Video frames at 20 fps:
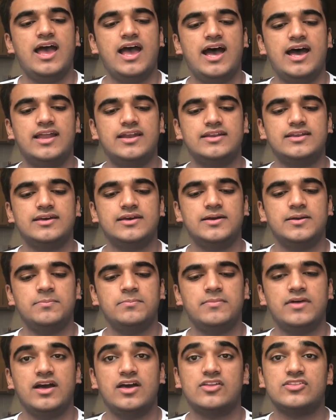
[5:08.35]
And
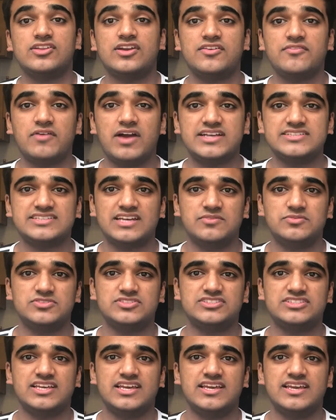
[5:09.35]
another advice I would
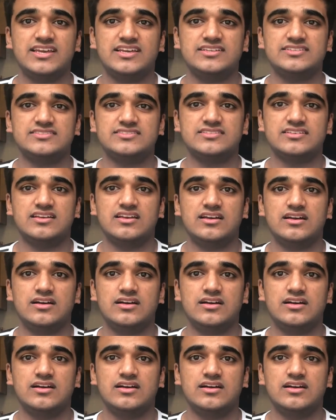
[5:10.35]
say is